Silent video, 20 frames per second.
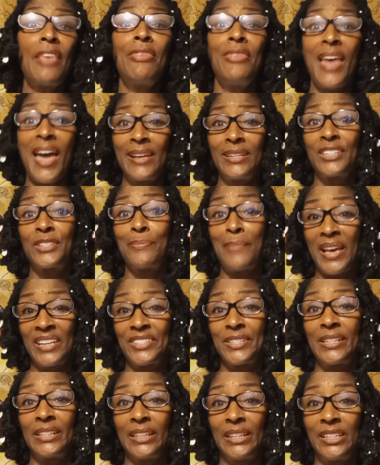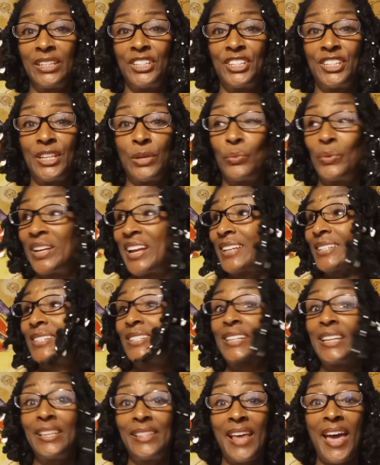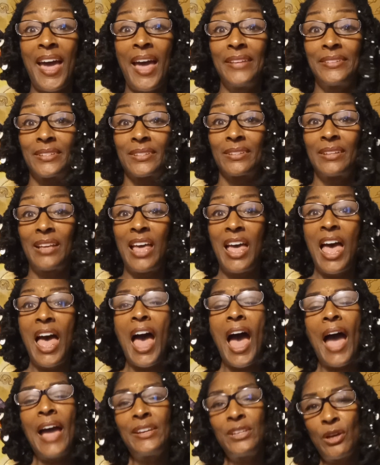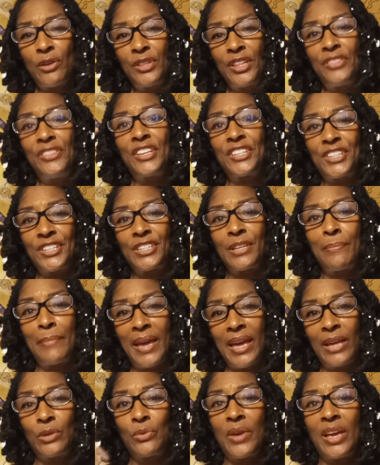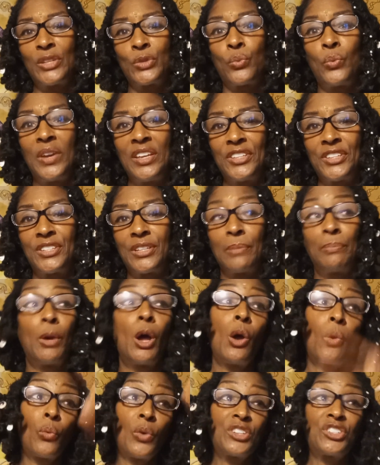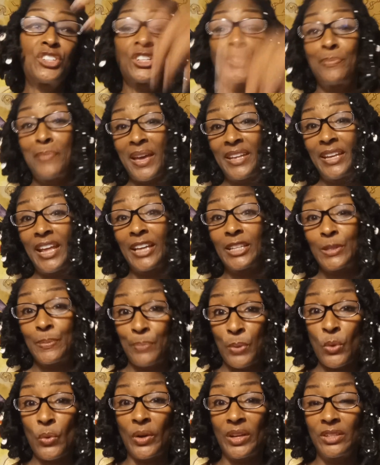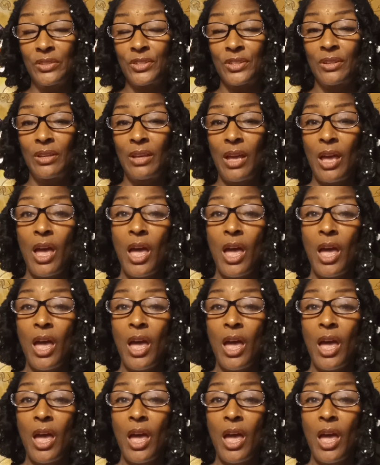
That is masculinity. And when I see that, I know that this is a man who has wisdom, which is my next point.